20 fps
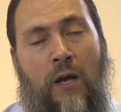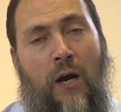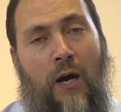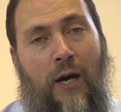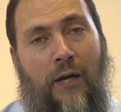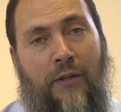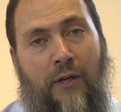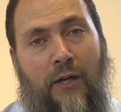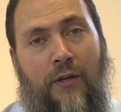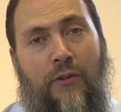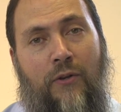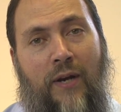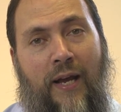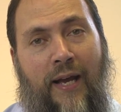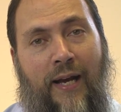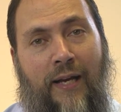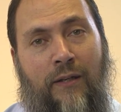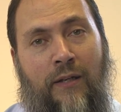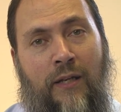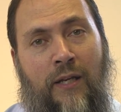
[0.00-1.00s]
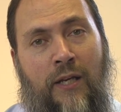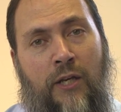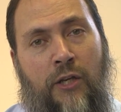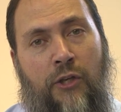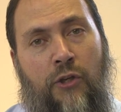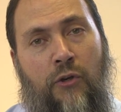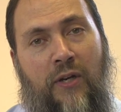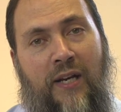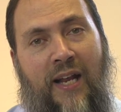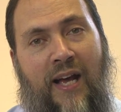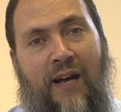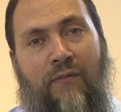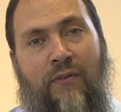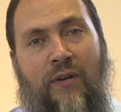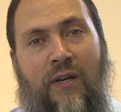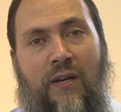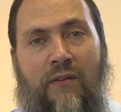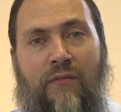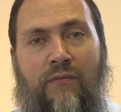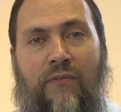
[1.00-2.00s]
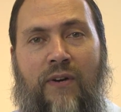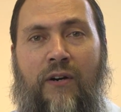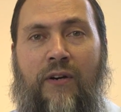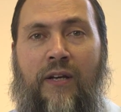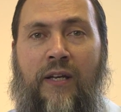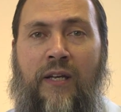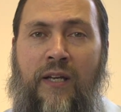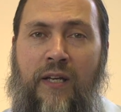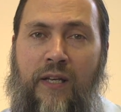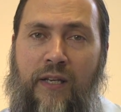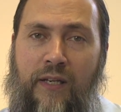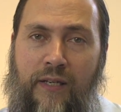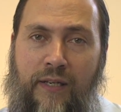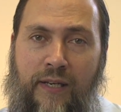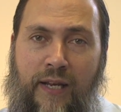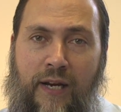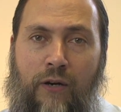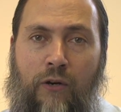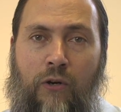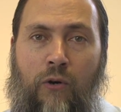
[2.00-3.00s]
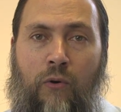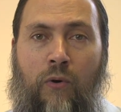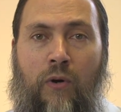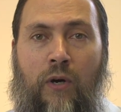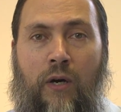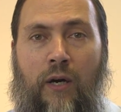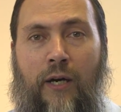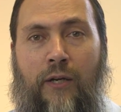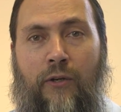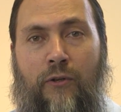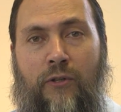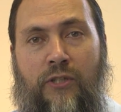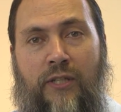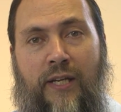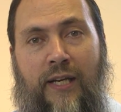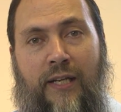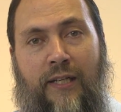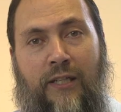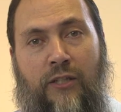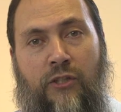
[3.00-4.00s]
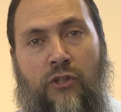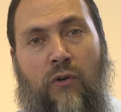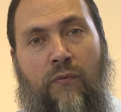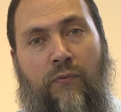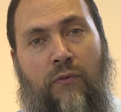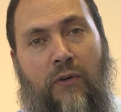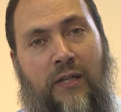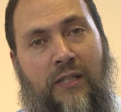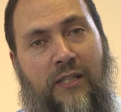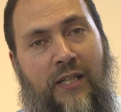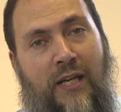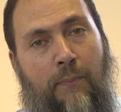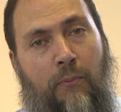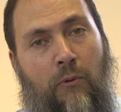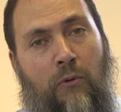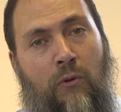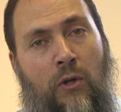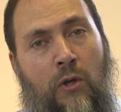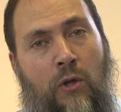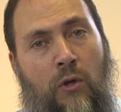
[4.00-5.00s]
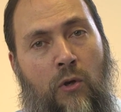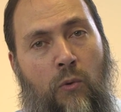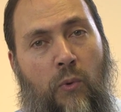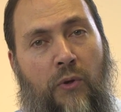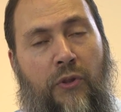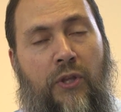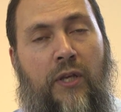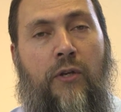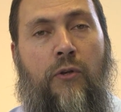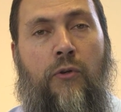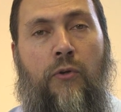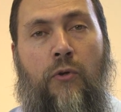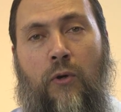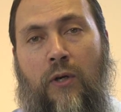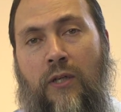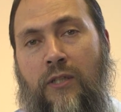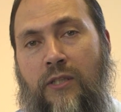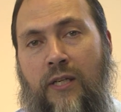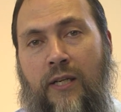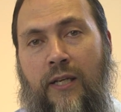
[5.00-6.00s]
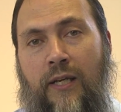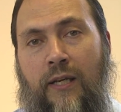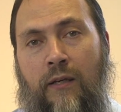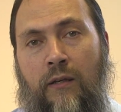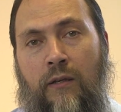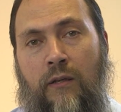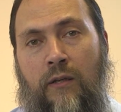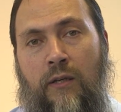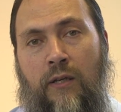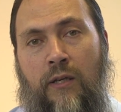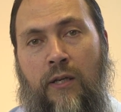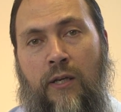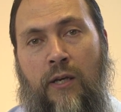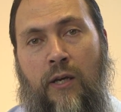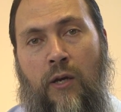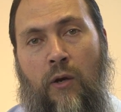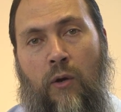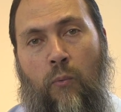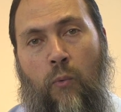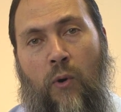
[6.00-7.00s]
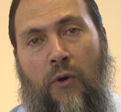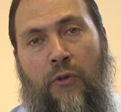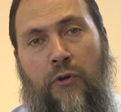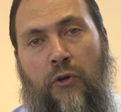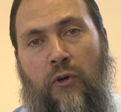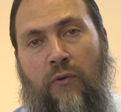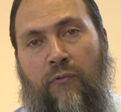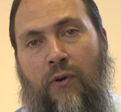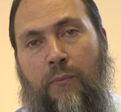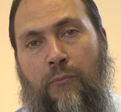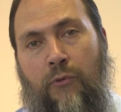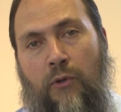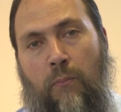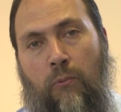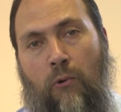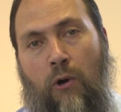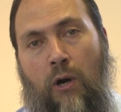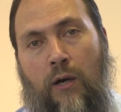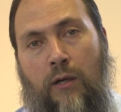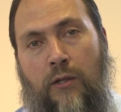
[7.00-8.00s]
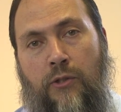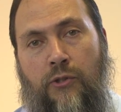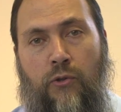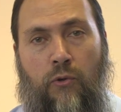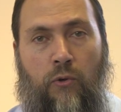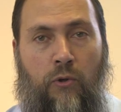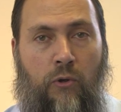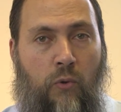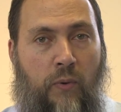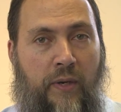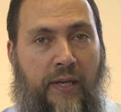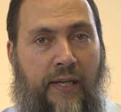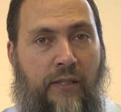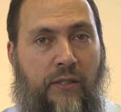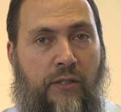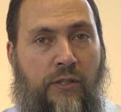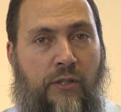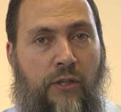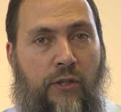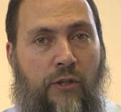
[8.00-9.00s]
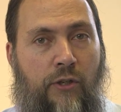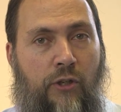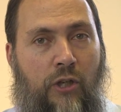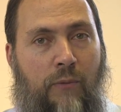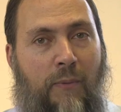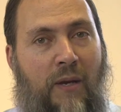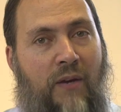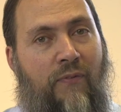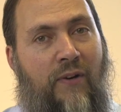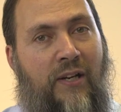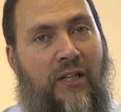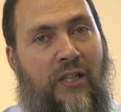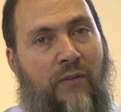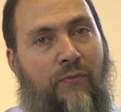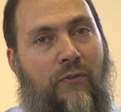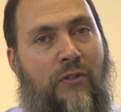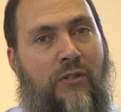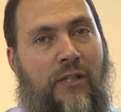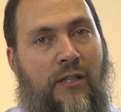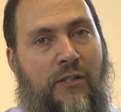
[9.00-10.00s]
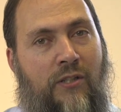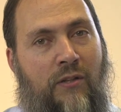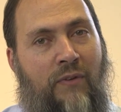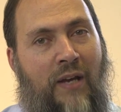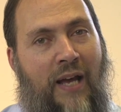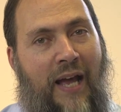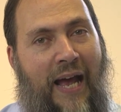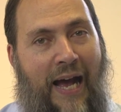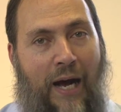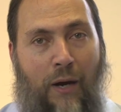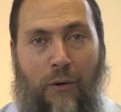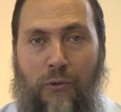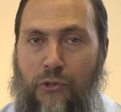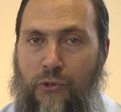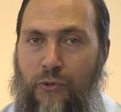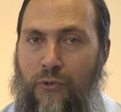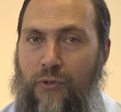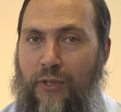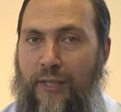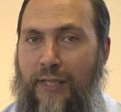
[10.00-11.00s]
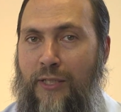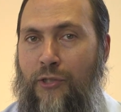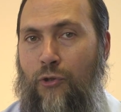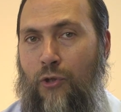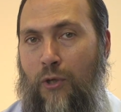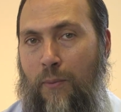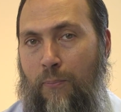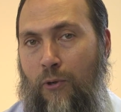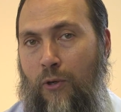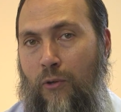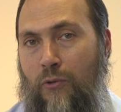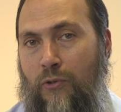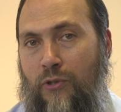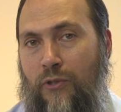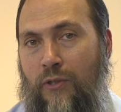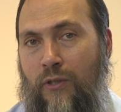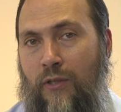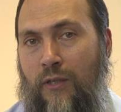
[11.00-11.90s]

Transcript: On the other hand, you can have very narrow understandings. So for example, within New York City, whether you're from the Bronx or Queens, you may find differences of how certain things are approached.